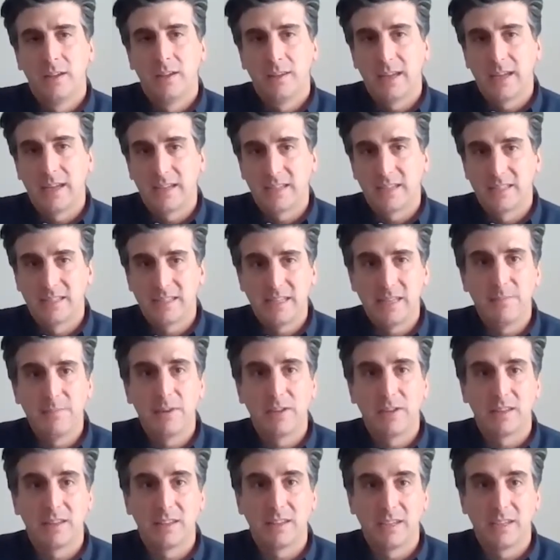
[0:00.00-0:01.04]
a
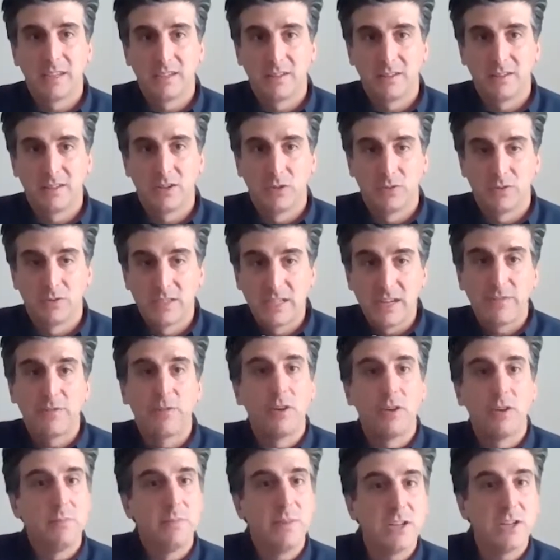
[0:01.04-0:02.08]
seemingly
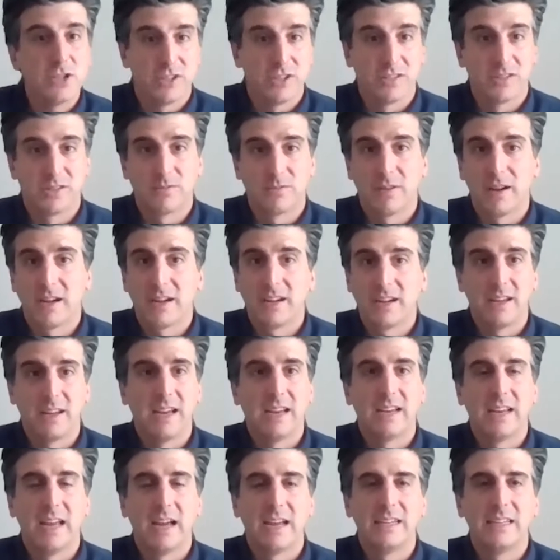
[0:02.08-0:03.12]
different missions, right?
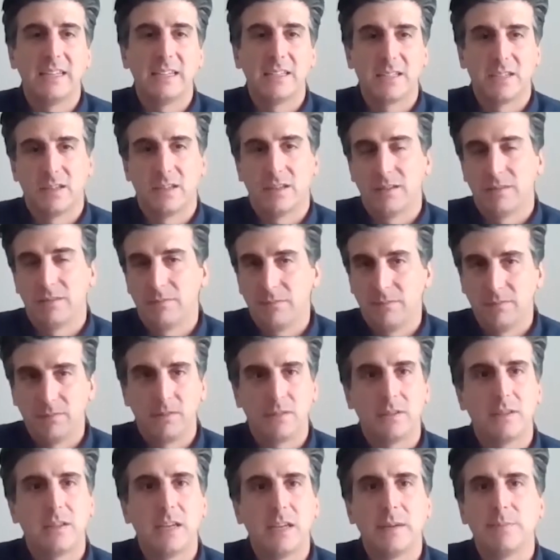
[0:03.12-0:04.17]
I need to
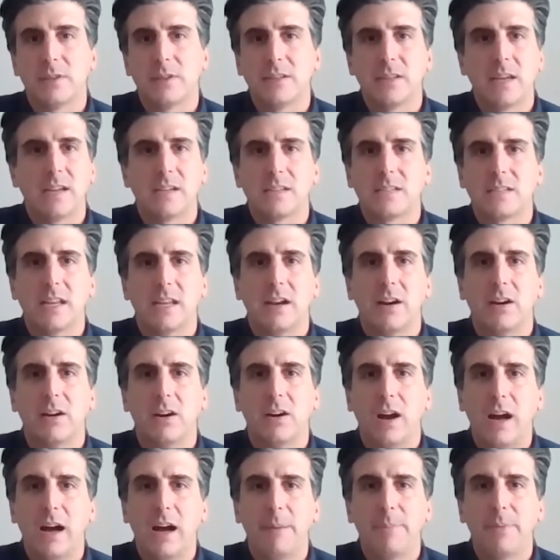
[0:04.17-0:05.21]
keep the data
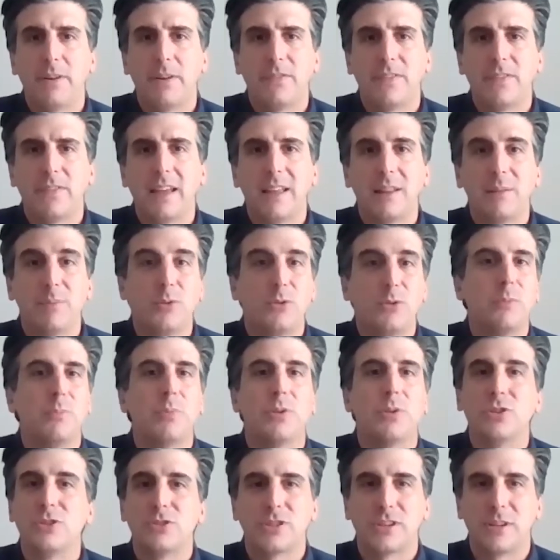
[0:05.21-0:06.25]
center up and available and
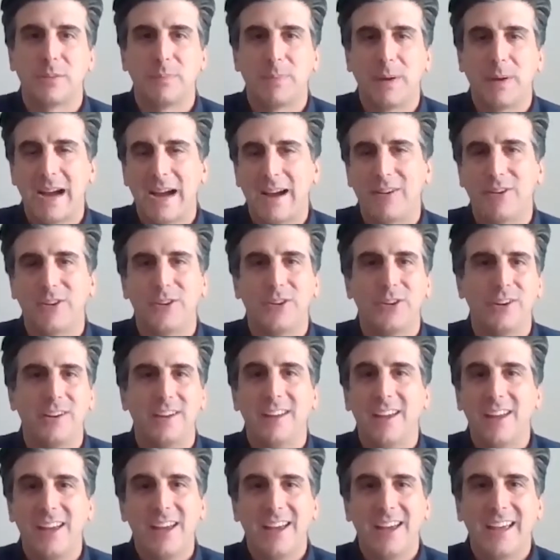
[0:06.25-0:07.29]
producing power
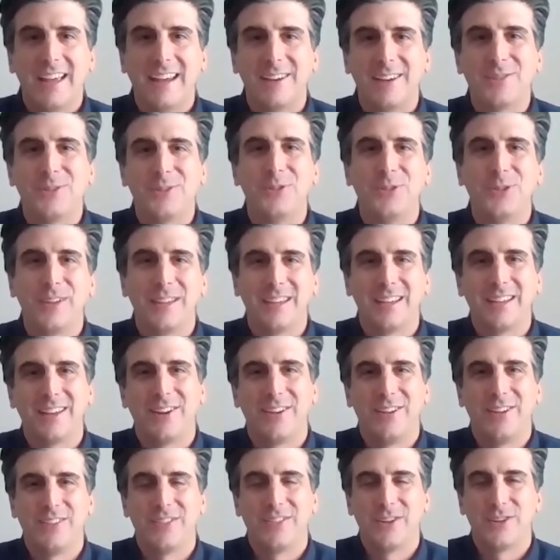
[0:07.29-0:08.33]
and cooling and
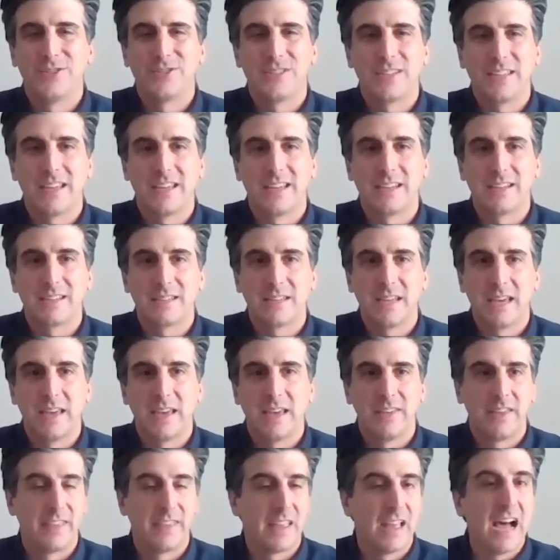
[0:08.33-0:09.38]
all of those things.
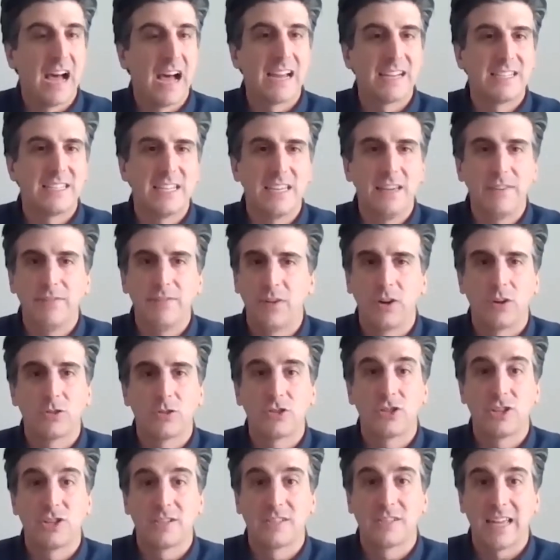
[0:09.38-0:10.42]
And then the IT
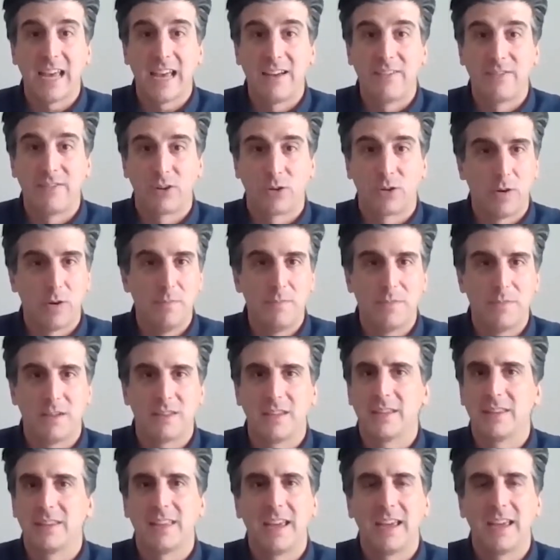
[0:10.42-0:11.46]
folks just have equipment
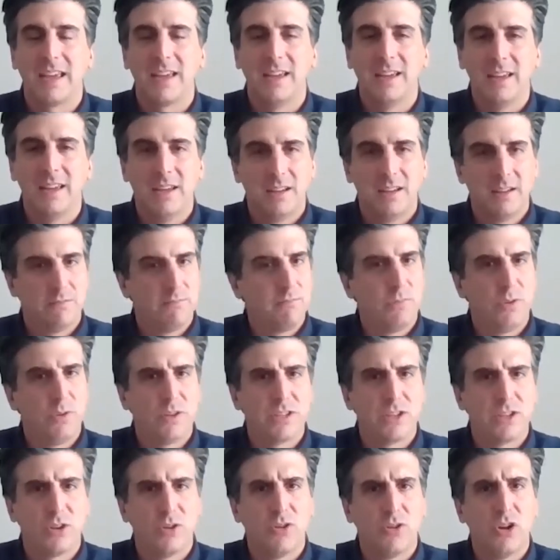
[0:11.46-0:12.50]
that they really
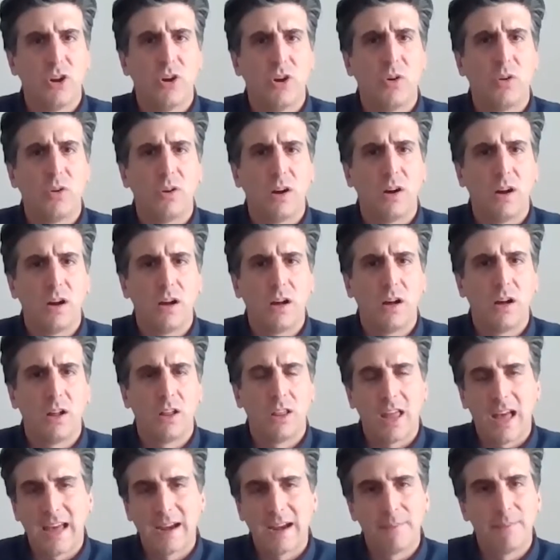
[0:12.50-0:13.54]
don't know a
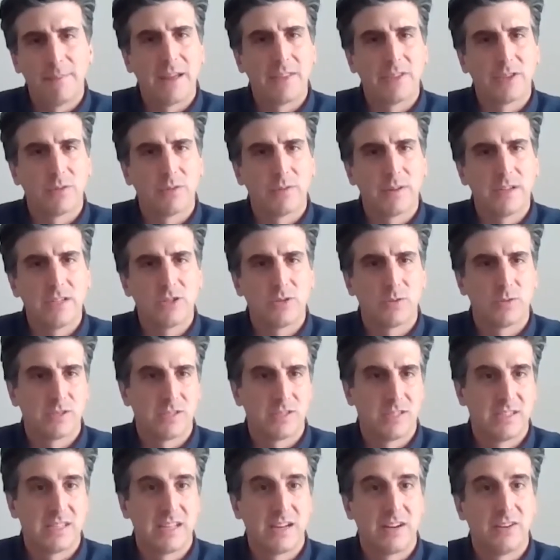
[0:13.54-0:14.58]
lot about the
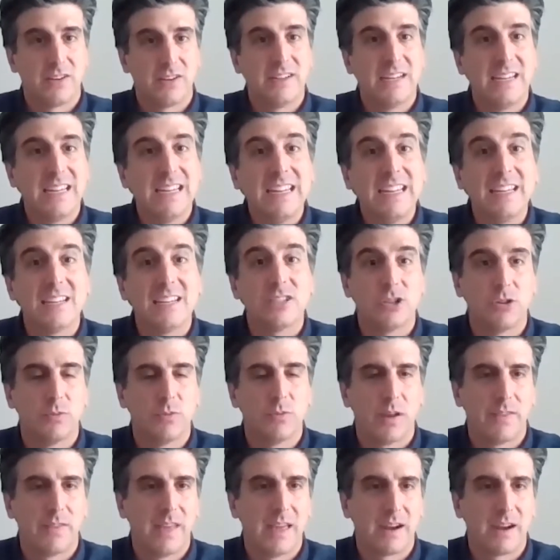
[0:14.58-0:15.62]
resources that are needed to
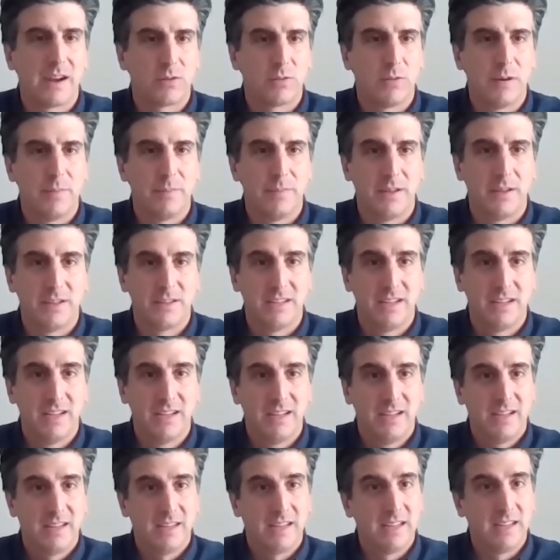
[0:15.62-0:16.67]
run that equipment
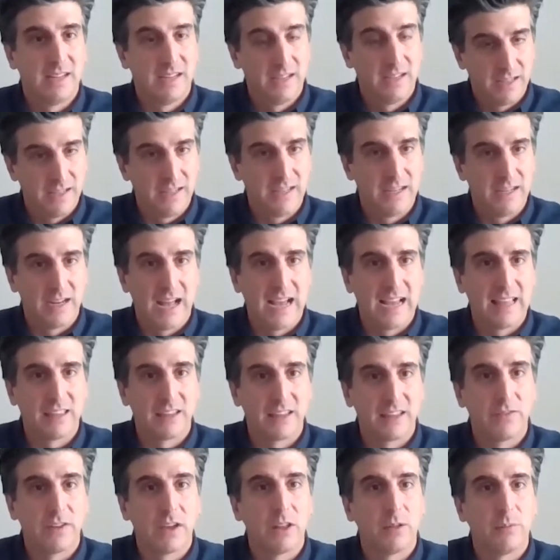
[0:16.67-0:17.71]
in a
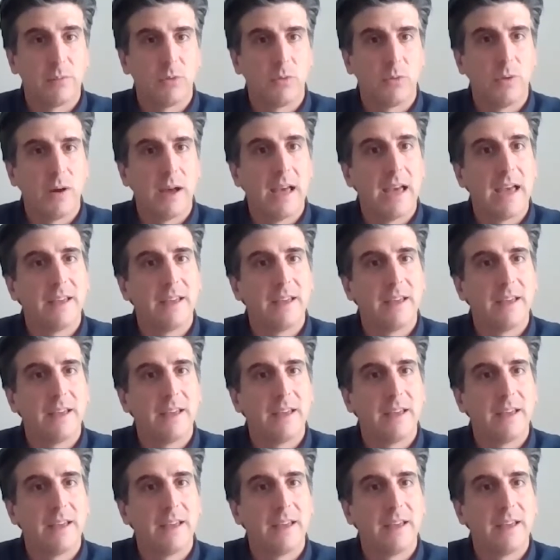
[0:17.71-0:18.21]
highly available way.